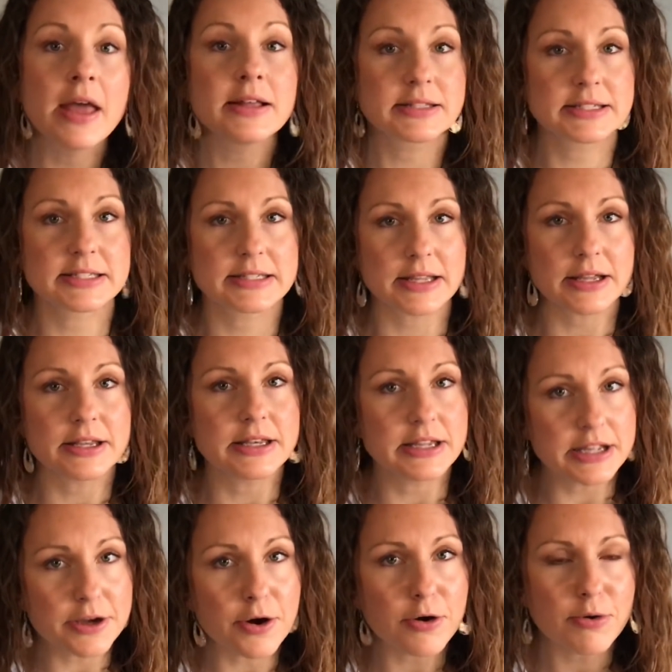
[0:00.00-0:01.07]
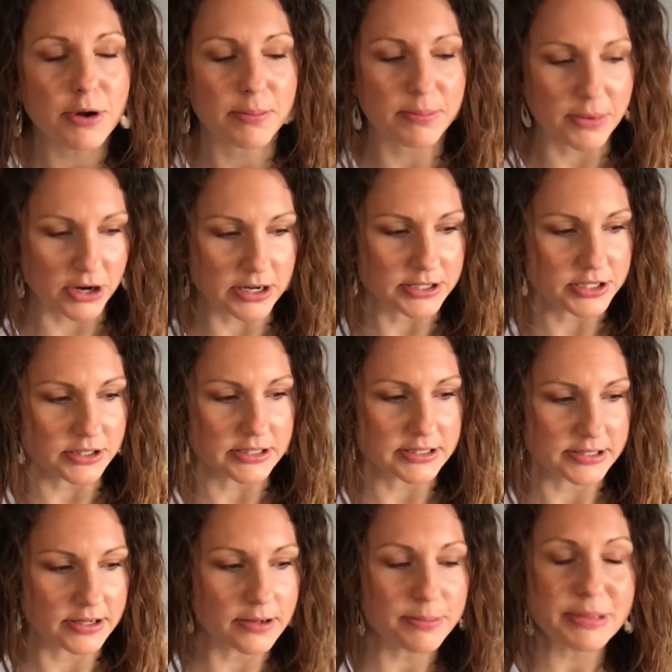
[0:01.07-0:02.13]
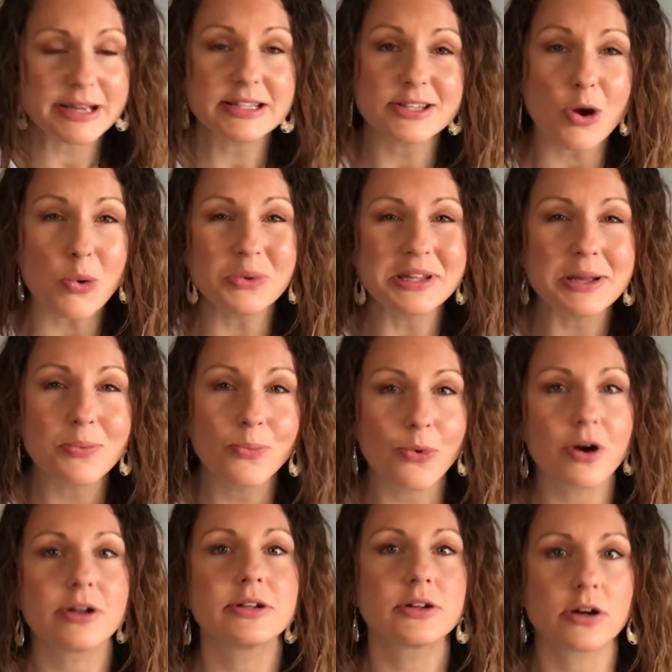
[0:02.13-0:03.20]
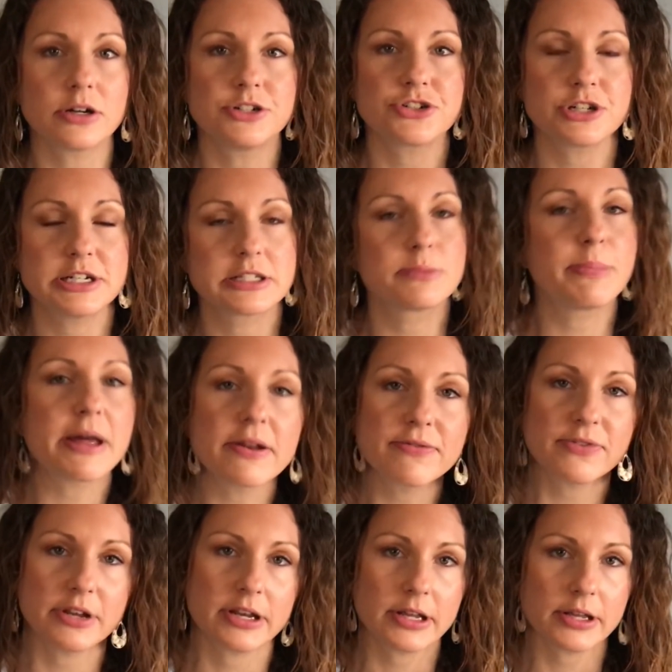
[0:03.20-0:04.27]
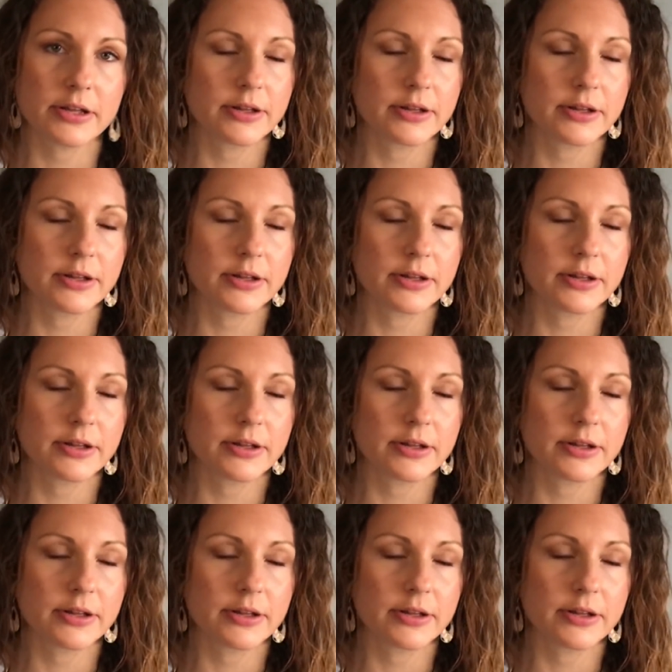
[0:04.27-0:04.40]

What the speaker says: This is neo-mercantilism because only one country is benefiting: